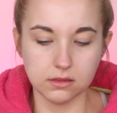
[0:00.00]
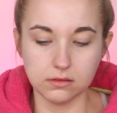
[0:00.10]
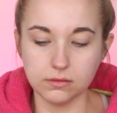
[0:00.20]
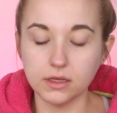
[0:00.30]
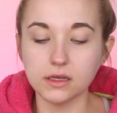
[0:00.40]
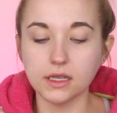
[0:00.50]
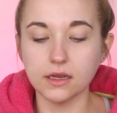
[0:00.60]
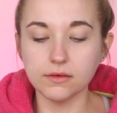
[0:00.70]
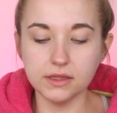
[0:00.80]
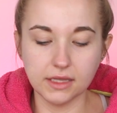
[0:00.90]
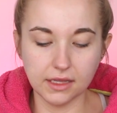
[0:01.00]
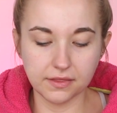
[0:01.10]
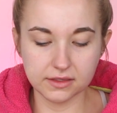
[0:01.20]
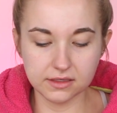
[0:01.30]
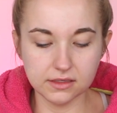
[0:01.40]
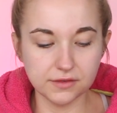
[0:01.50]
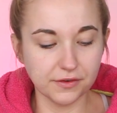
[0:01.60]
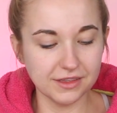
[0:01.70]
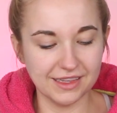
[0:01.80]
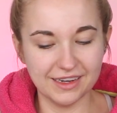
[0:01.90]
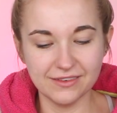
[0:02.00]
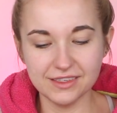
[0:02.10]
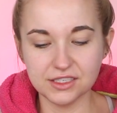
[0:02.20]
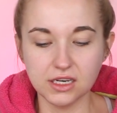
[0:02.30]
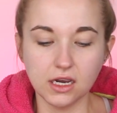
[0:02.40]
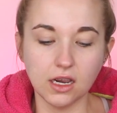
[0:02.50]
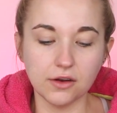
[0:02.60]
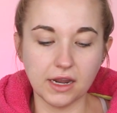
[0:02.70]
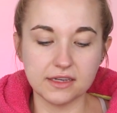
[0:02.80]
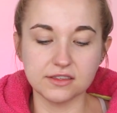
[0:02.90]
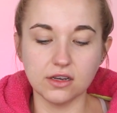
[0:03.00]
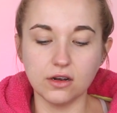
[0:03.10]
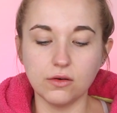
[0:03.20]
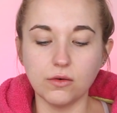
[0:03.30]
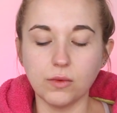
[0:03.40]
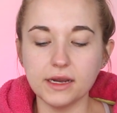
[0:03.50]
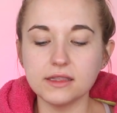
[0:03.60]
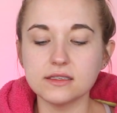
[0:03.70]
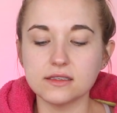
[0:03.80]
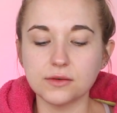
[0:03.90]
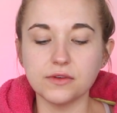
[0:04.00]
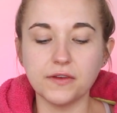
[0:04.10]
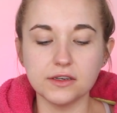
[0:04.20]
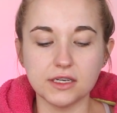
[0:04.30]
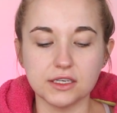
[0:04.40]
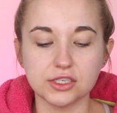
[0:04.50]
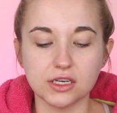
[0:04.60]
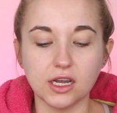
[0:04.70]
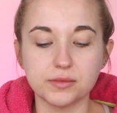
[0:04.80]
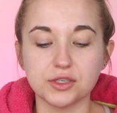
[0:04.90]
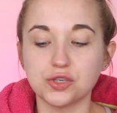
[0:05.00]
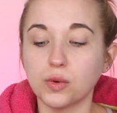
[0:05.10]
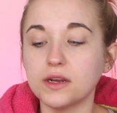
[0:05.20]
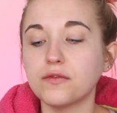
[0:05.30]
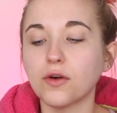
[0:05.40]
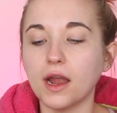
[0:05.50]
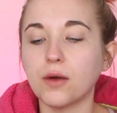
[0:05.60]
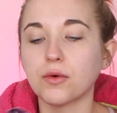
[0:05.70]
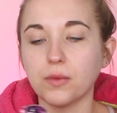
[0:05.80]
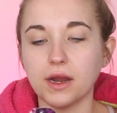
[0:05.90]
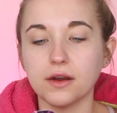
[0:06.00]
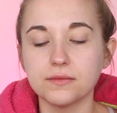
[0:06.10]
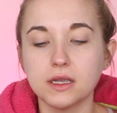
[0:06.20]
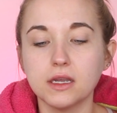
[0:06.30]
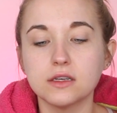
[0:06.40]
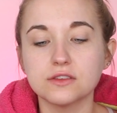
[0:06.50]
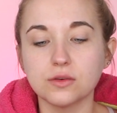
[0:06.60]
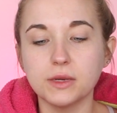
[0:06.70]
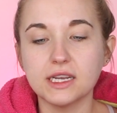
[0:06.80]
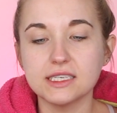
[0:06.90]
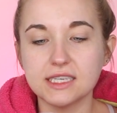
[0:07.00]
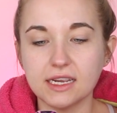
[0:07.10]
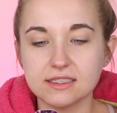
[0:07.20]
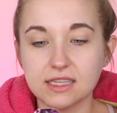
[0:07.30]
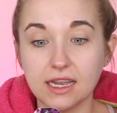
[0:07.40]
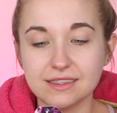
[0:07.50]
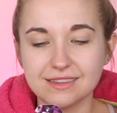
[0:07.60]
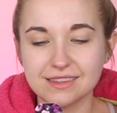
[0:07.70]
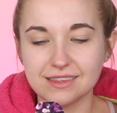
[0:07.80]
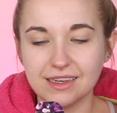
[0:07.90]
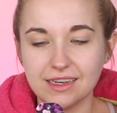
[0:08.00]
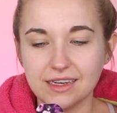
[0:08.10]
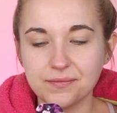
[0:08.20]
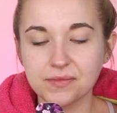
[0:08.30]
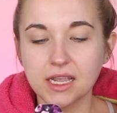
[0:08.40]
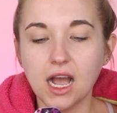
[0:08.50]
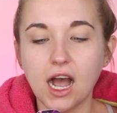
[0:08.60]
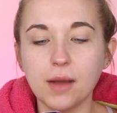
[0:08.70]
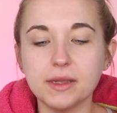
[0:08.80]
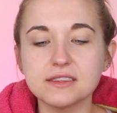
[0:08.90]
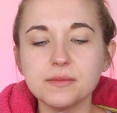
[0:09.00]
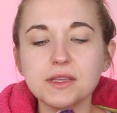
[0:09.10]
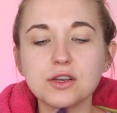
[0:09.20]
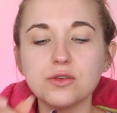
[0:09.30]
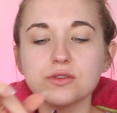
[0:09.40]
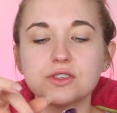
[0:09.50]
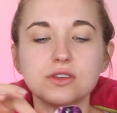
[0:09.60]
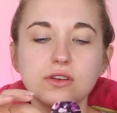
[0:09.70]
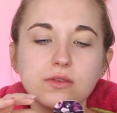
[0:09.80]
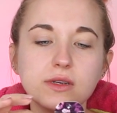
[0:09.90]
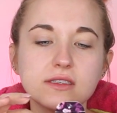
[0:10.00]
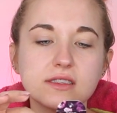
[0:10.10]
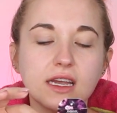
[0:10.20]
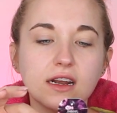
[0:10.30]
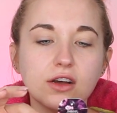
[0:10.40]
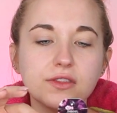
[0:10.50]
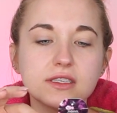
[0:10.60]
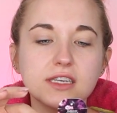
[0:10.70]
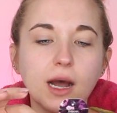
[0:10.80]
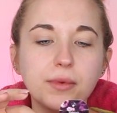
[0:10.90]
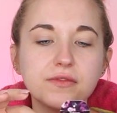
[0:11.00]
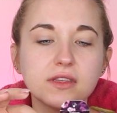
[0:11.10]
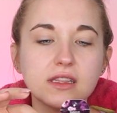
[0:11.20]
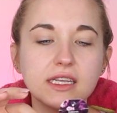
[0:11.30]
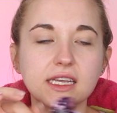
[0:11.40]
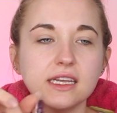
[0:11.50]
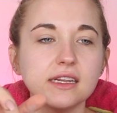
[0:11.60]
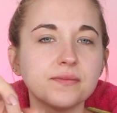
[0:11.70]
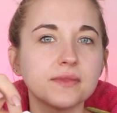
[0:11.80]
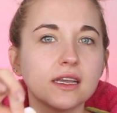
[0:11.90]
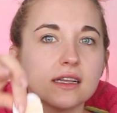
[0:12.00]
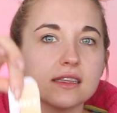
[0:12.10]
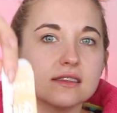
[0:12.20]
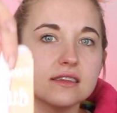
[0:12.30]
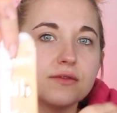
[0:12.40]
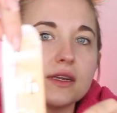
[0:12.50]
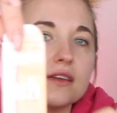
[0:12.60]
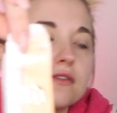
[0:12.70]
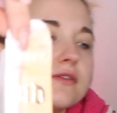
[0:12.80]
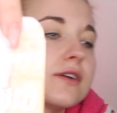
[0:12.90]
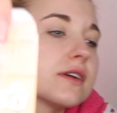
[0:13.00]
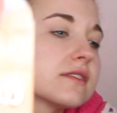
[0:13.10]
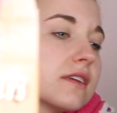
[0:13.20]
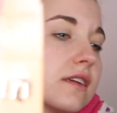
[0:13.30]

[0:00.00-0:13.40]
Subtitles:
Well, I can't read that. That's in a different language. Okay, so weightless liquid foundation up to 24-hour wear. So we can test that and see. And something cool too is that on the top of the lid, let's see if we can focus